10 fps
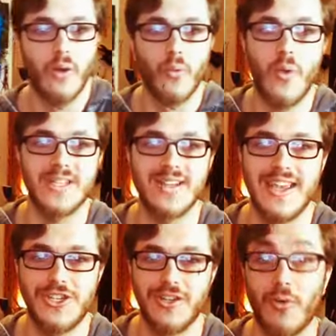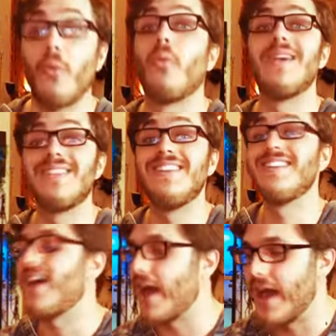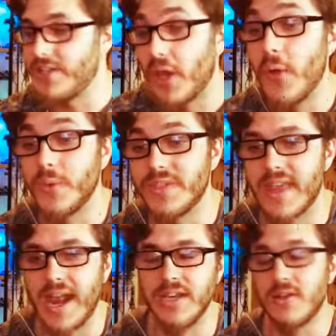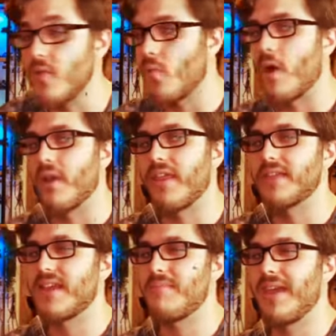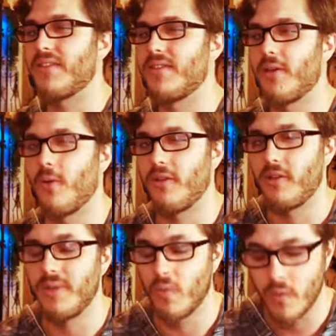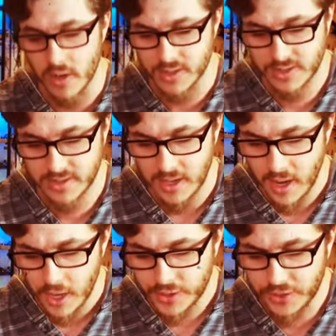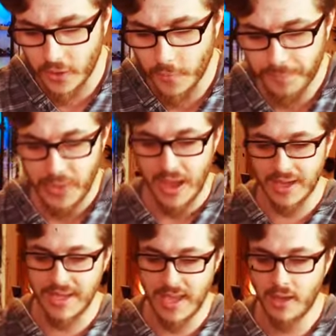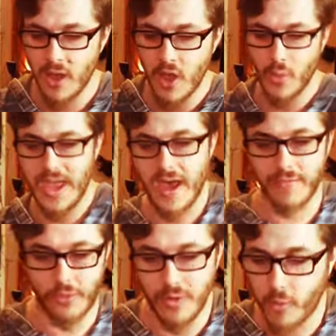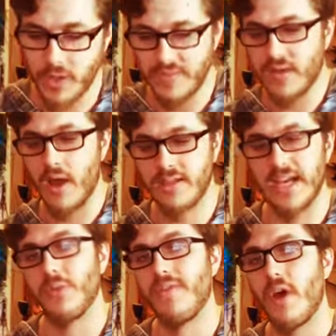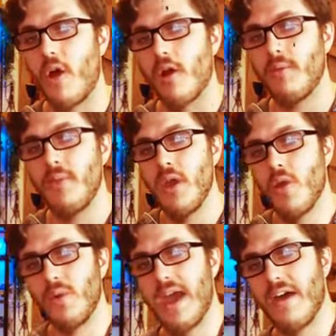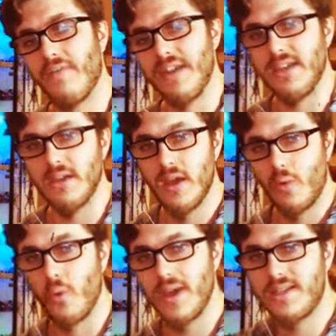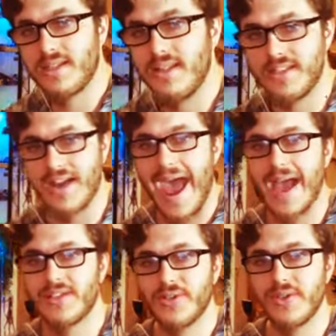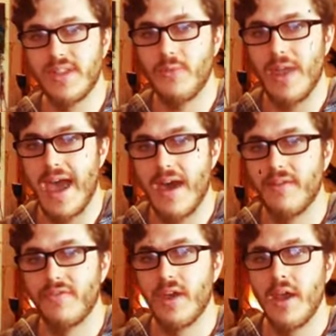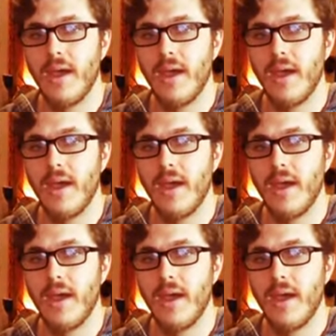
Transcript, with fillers: resonation or resonant uh, tones that I don't want, things that make the tone a little bit worse. So Again, we have three points of contact. We have the arm, we have the wrist, these are axles, and then we have